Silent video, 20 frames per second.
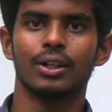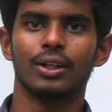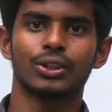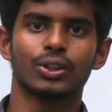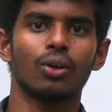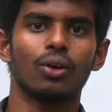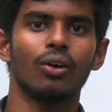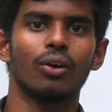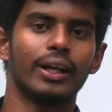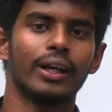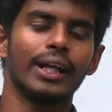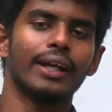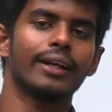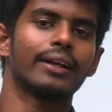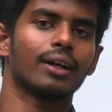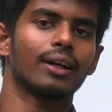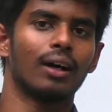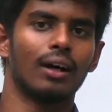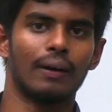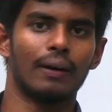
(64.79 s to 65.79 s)
So
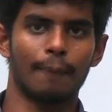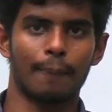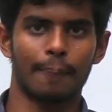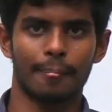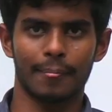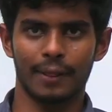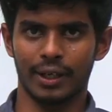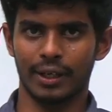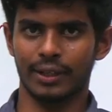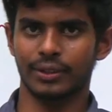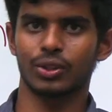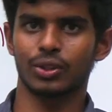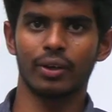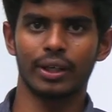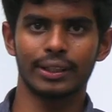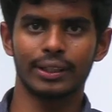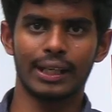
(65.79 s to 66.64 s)
NEET, so